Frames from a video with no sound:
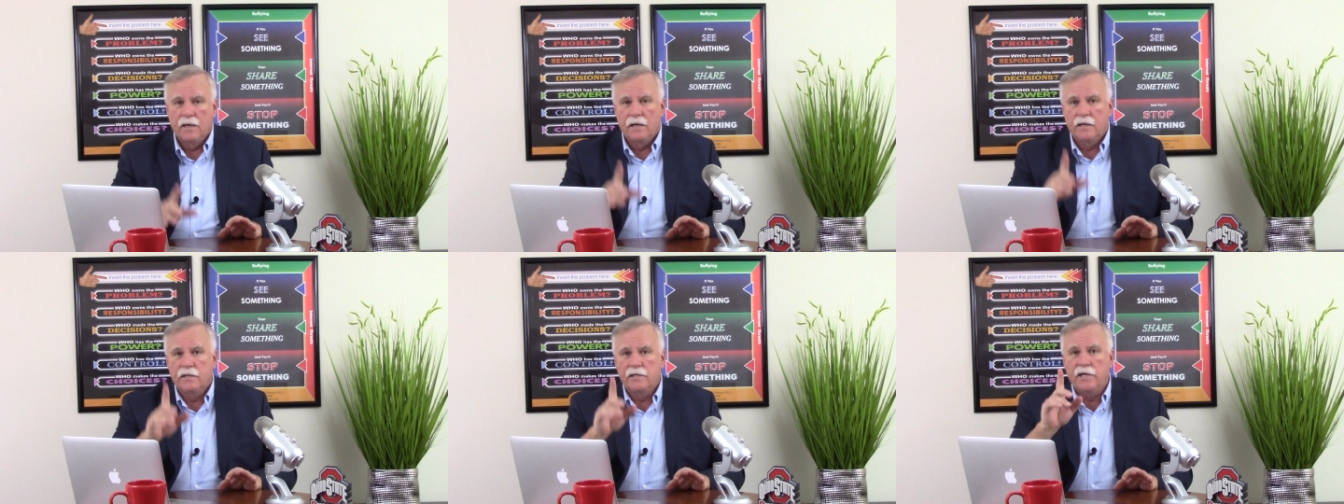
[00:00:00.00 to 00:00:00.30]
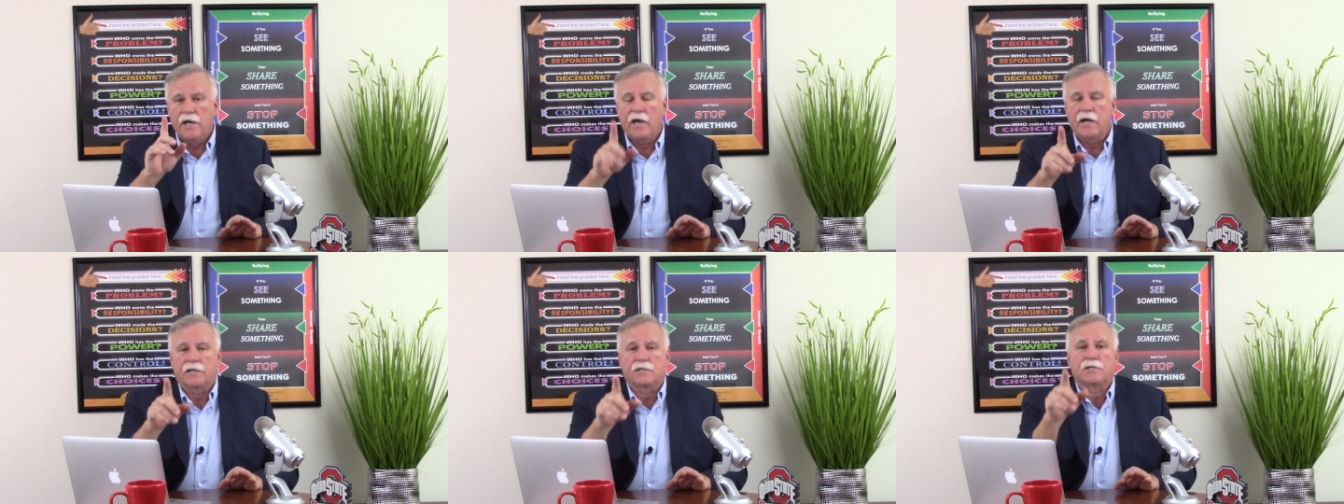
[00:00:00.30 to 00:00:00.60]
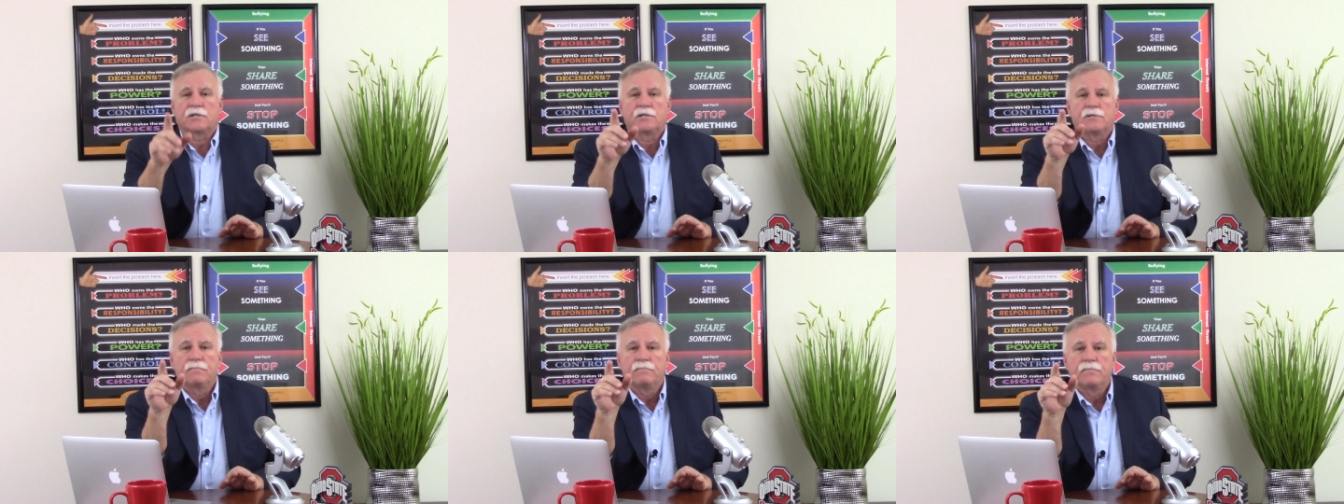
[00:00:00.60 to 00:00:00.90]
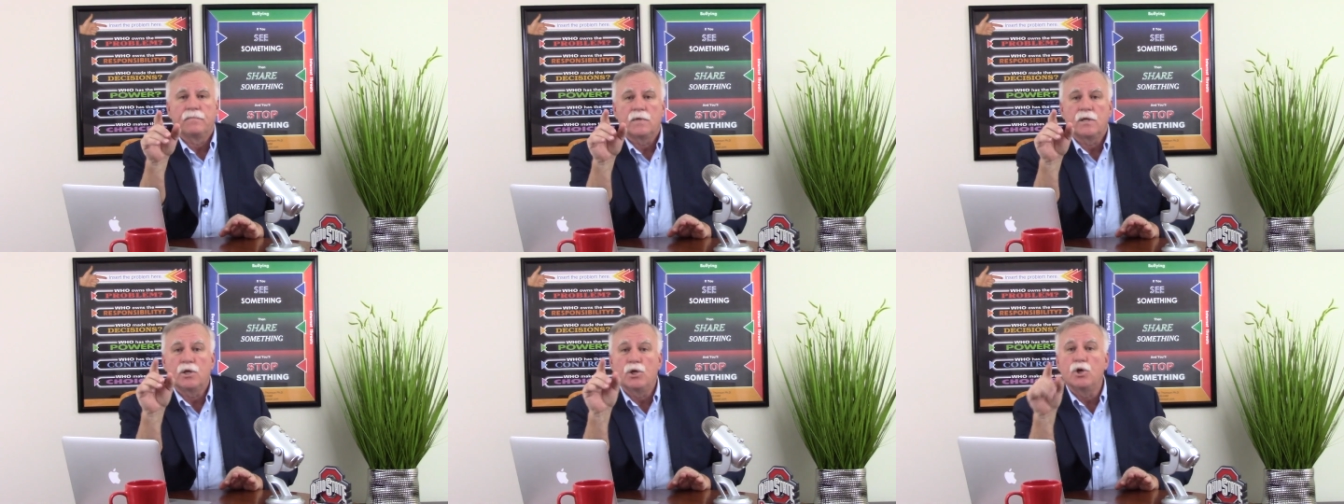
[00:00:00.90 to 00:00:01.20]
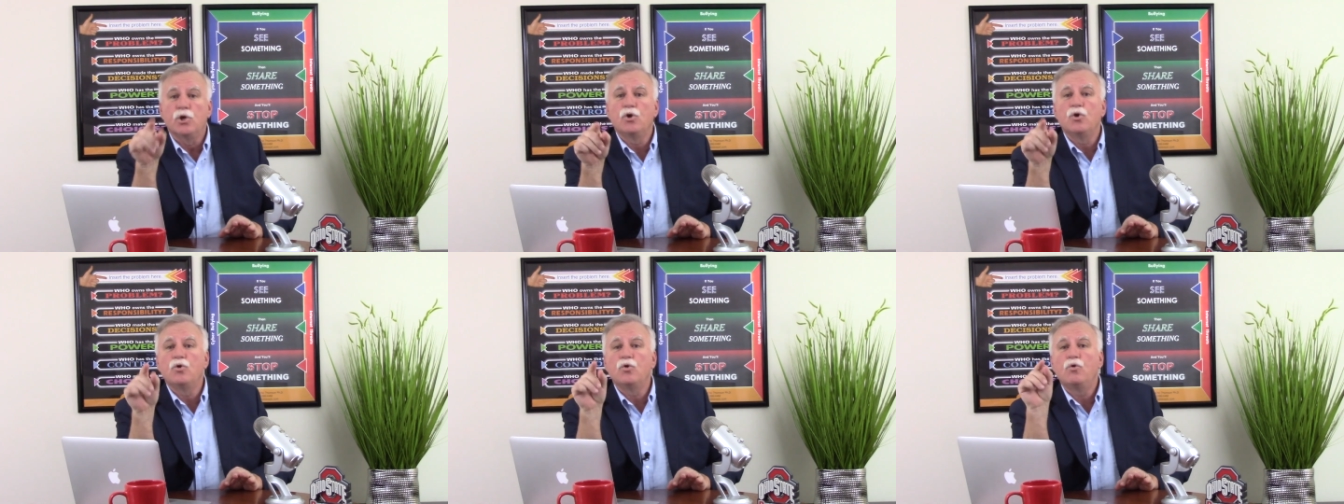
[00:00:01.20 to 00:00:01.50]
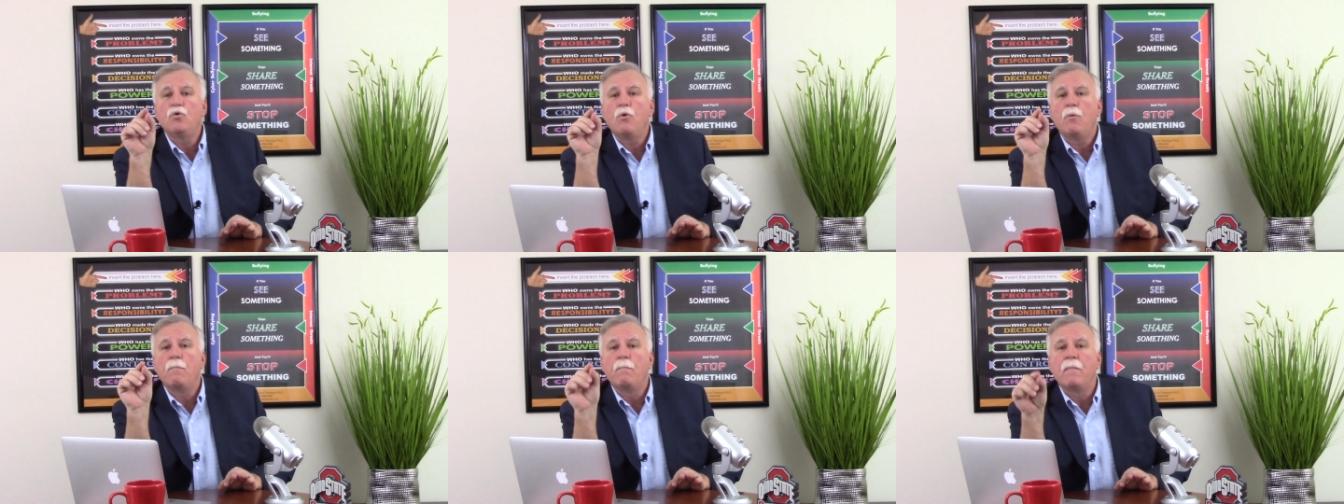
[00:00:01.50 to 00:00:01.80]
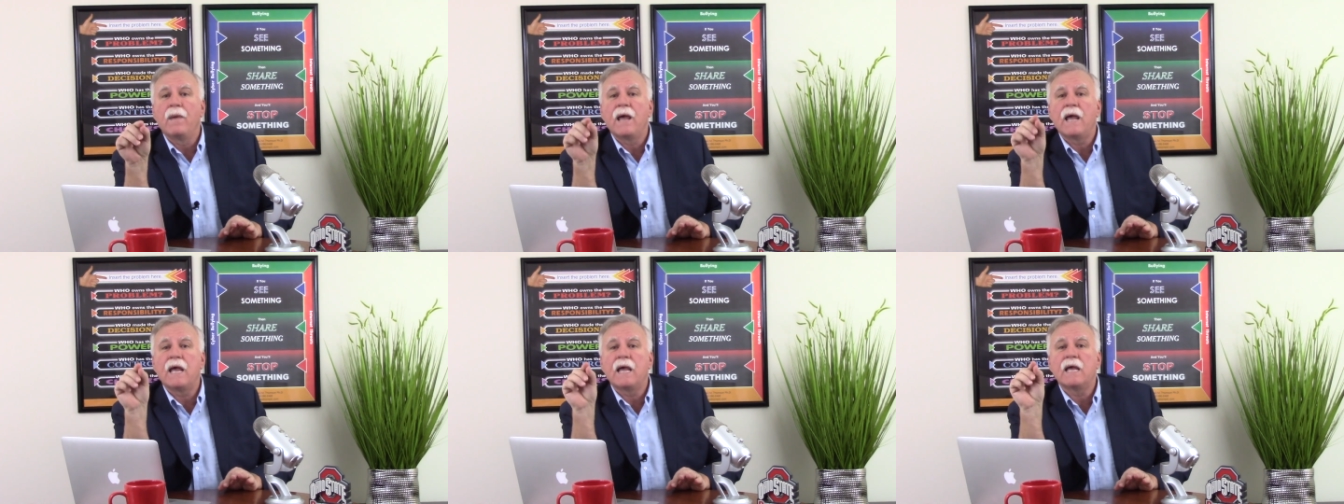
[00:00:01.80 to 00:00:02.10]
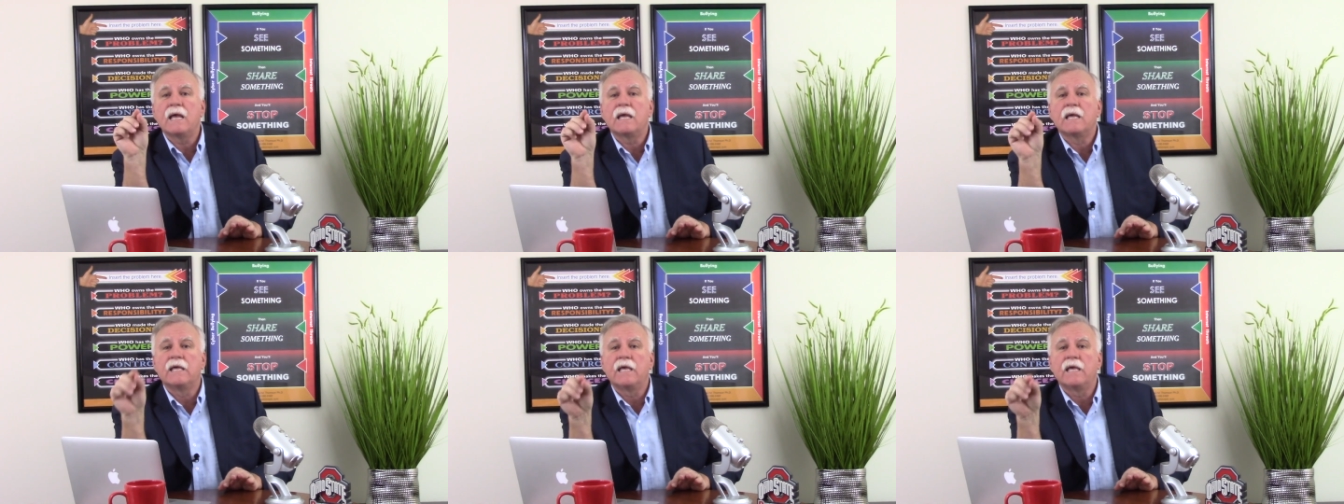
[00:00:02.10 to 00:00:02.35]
Yes, you may